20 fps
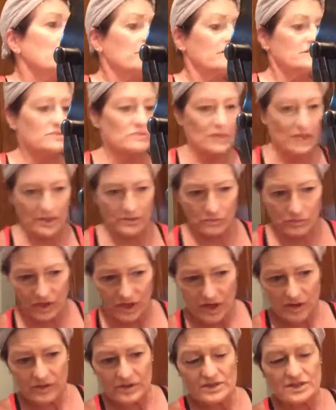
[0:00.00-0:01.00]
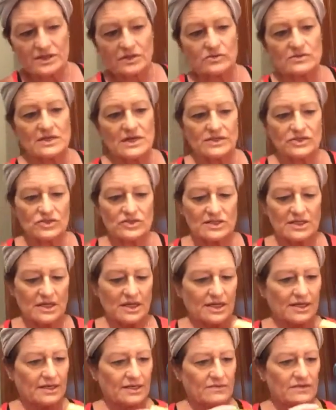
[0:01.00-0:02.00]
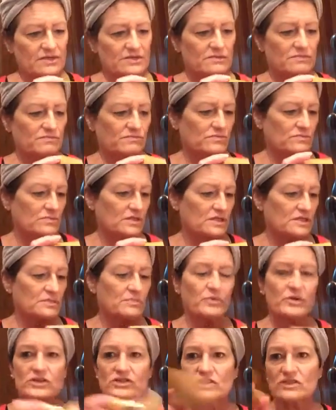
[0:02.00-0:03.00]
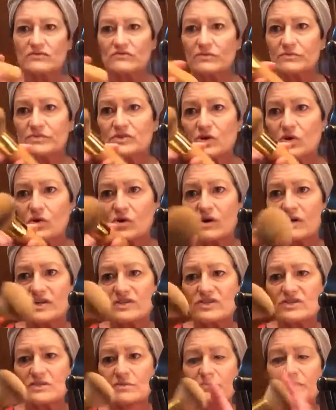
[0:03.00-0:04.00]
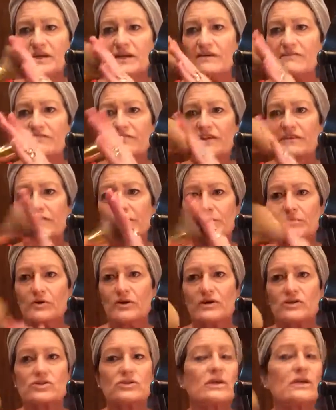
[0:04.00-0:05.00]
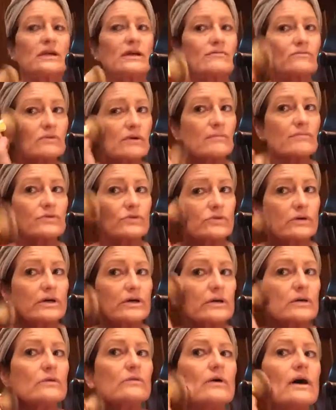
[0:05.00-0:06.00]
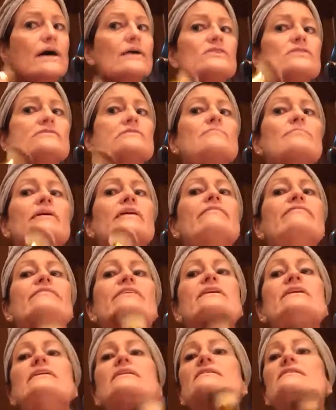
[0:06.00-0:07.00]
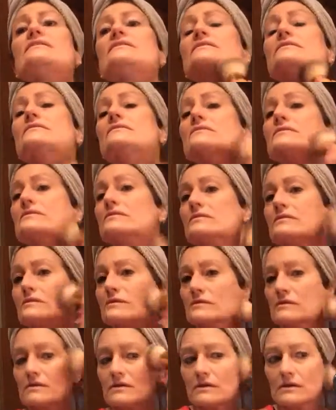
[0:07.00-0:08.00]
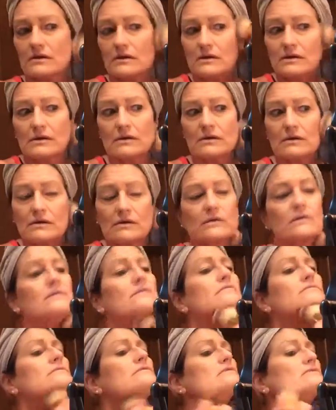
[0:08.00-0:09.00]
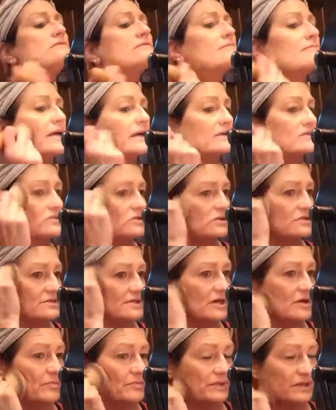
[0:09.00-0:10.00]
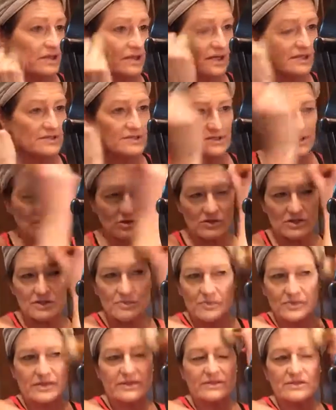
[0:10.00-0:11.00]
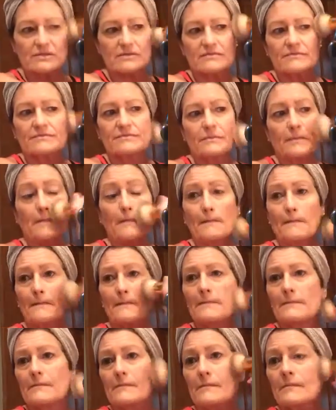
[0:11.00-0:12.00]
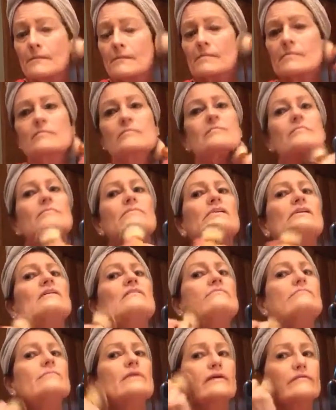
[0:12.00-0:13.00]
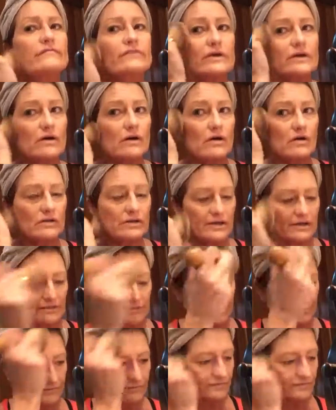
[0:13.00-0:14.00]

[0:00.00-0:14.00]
is, and what I always do is I just take, and this brush is from Tarte. It's just a big fluffy brush. And after I'm through, I just buff it in just to make sure it's all blended, because the secret is blending. Buff it all in.